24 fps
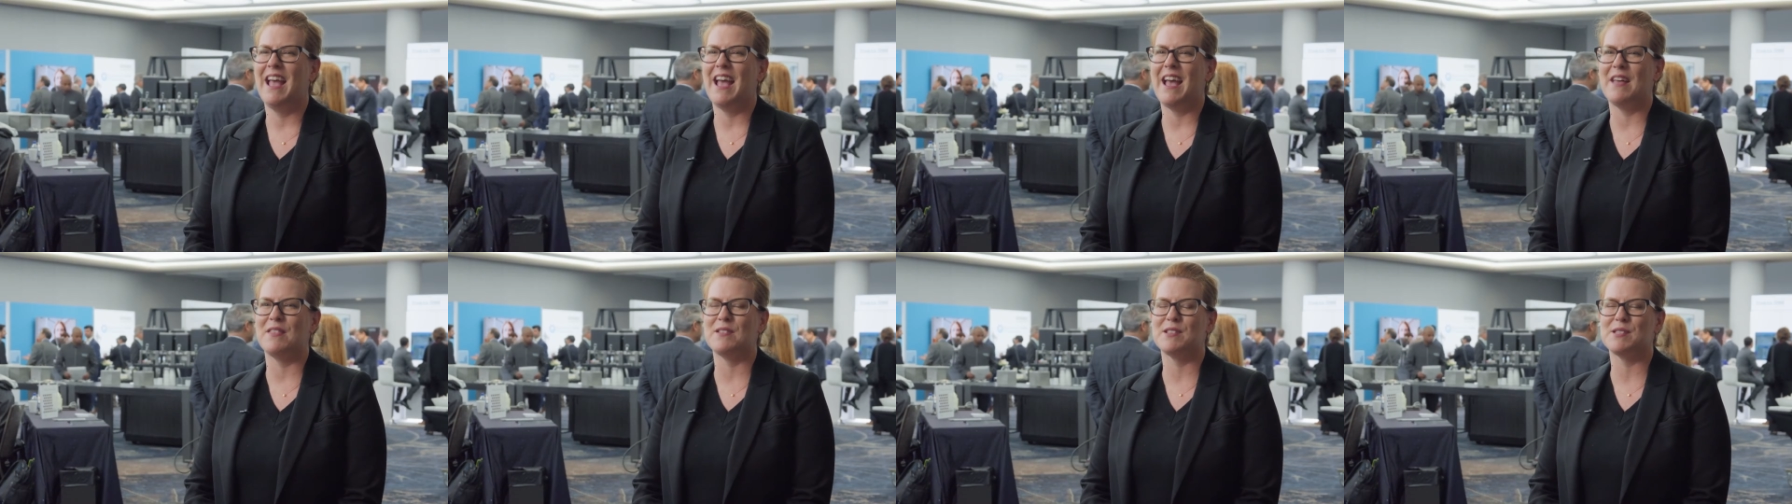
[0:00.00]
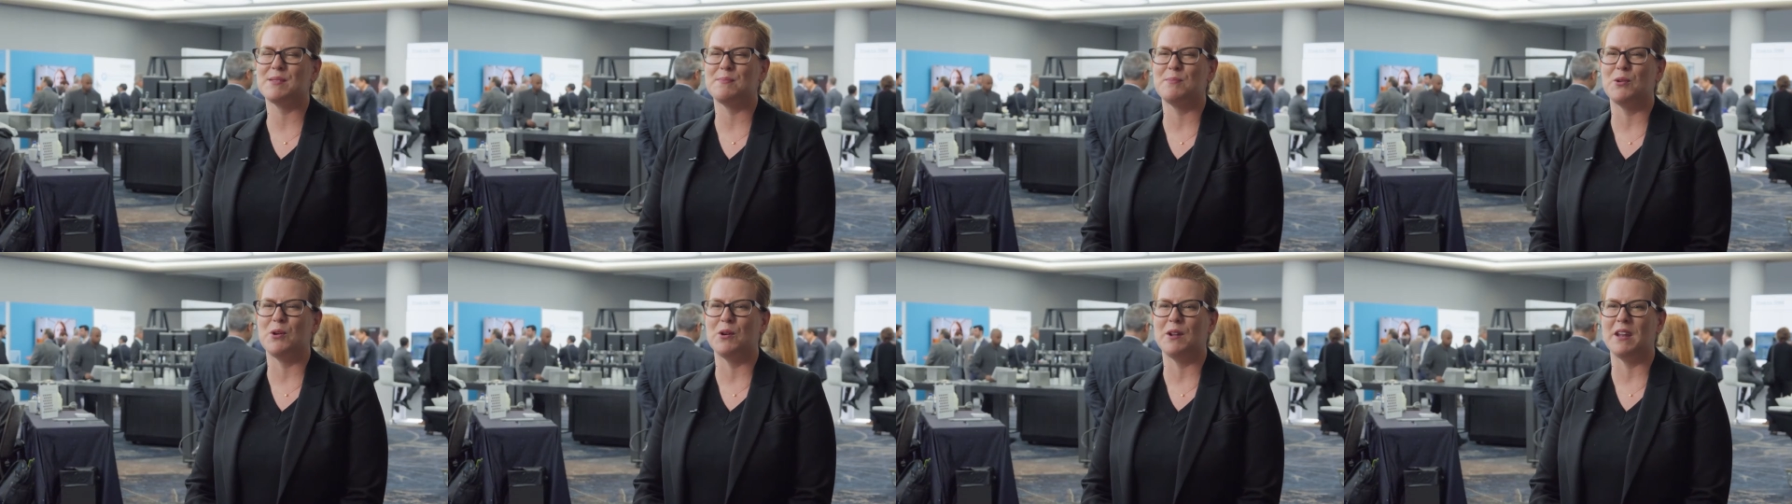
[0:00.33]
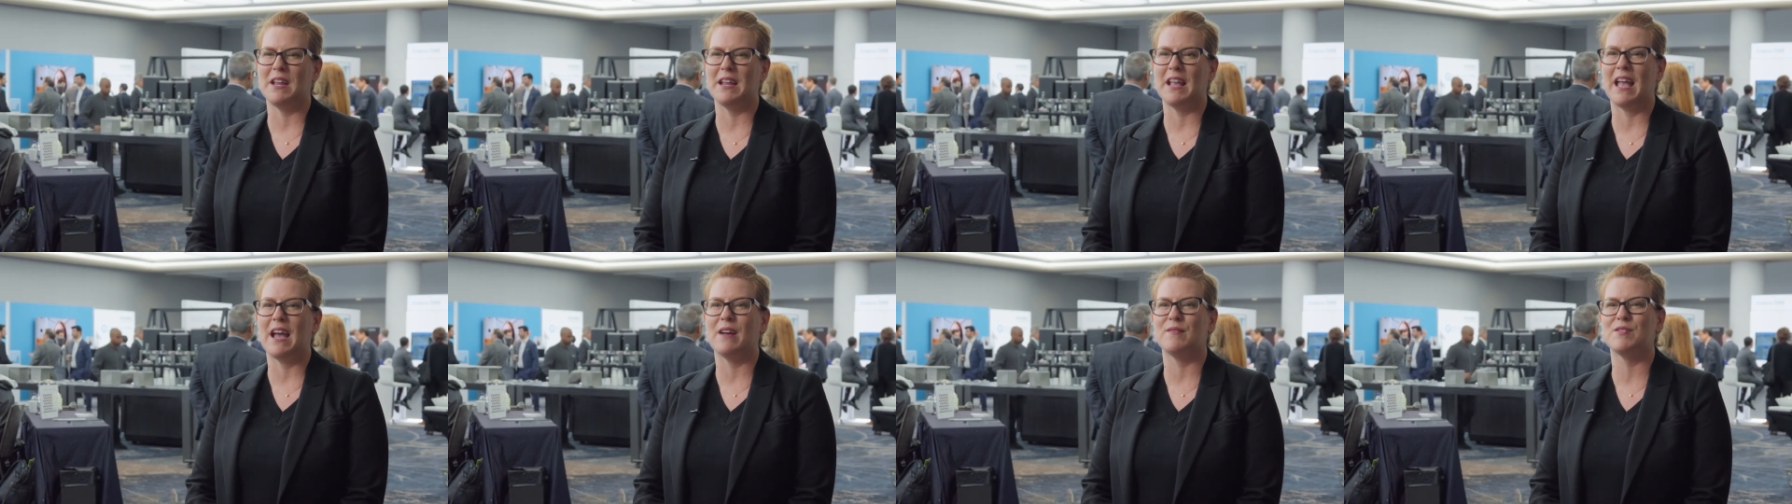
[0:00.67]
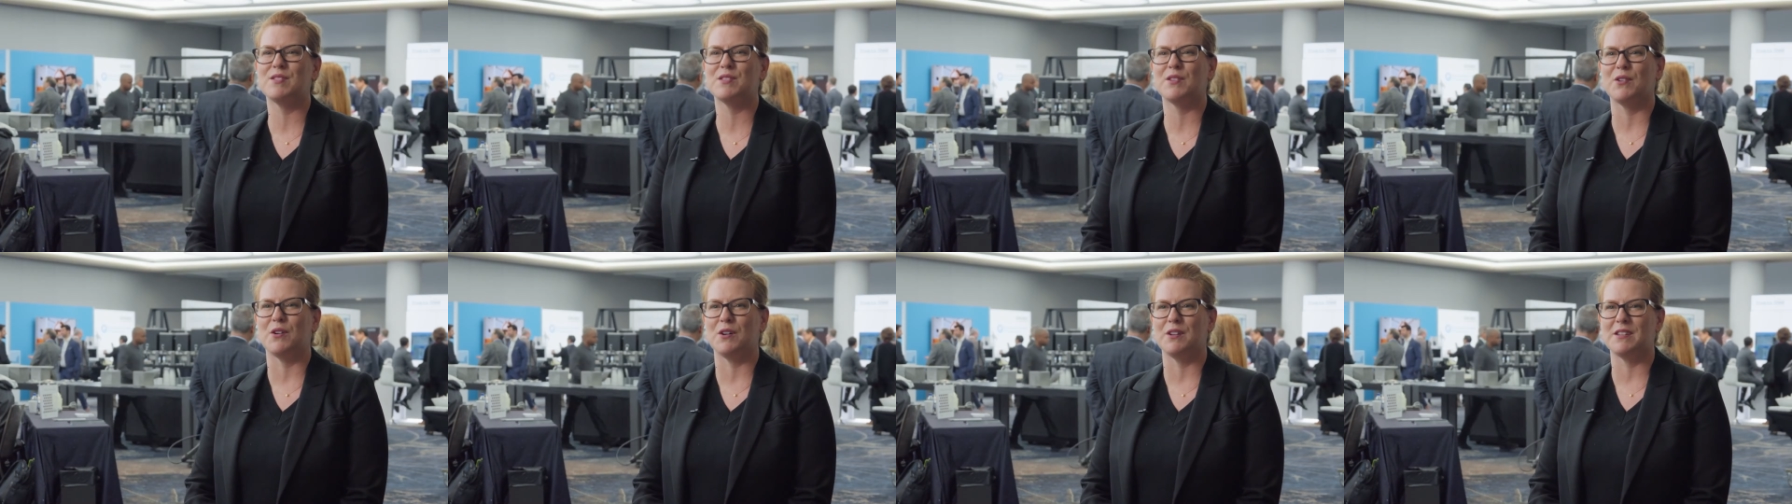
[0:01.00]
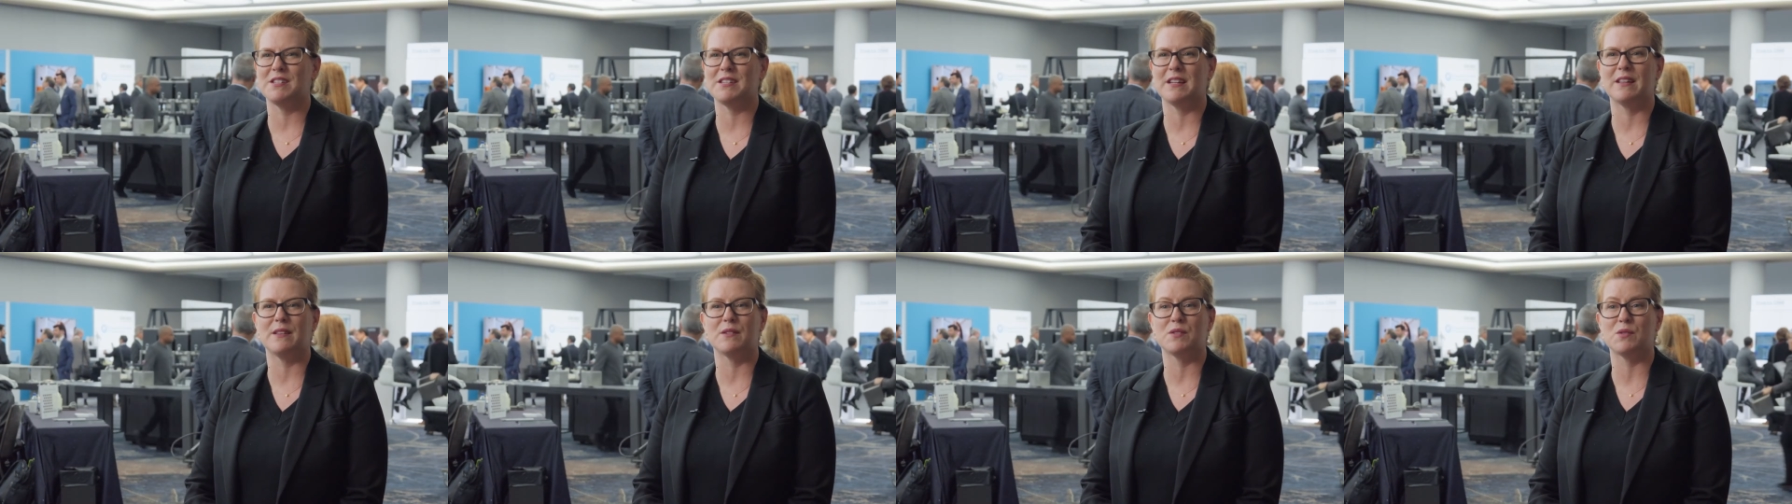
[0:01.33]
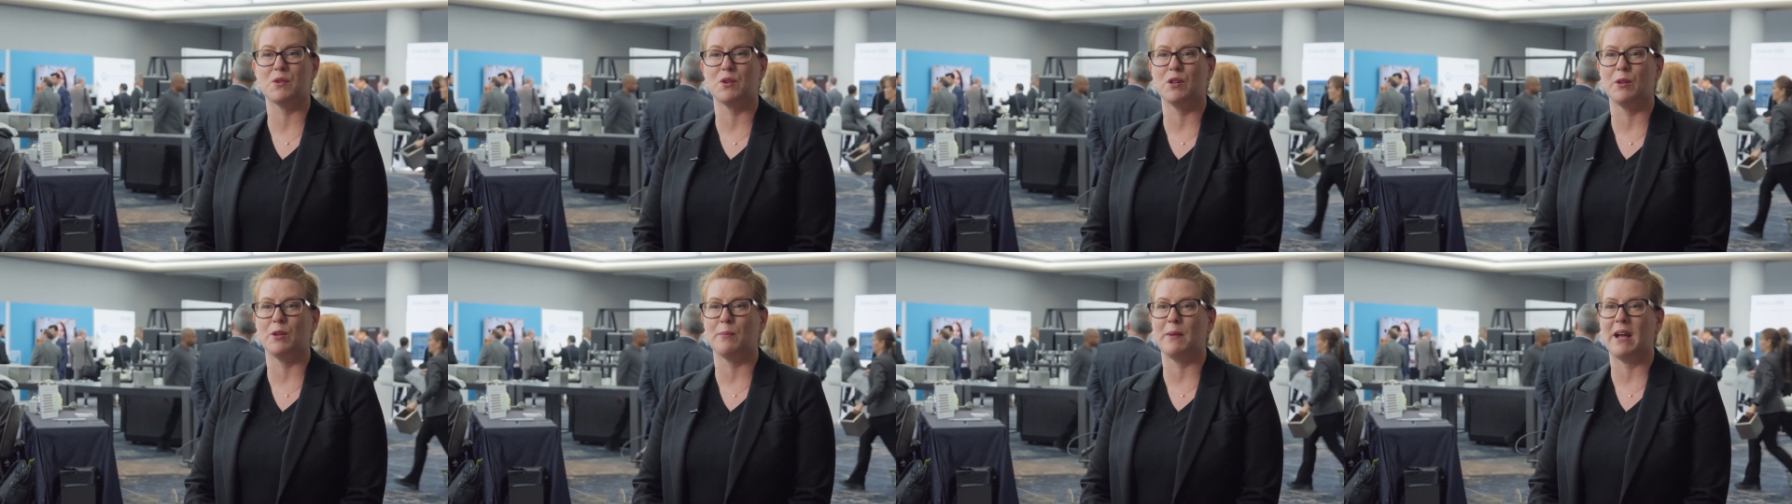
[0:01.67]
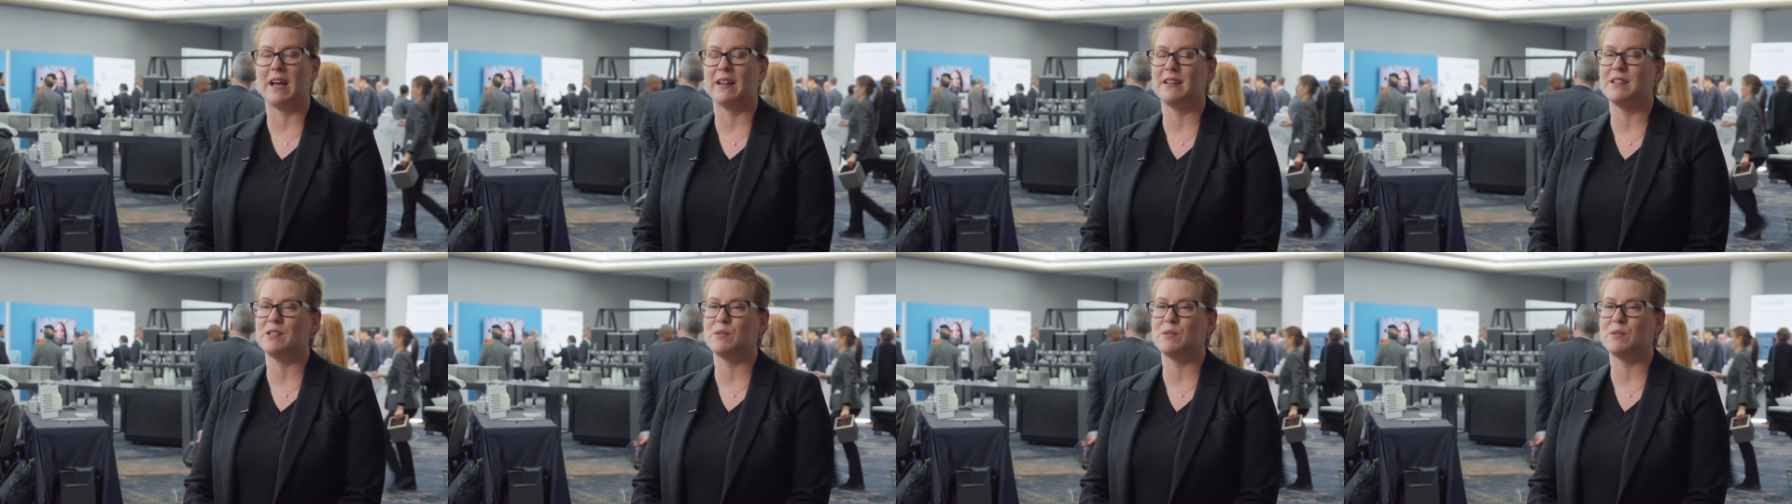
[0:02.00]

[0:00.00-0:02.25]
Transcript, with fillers: And this morning, have Scott tell us all about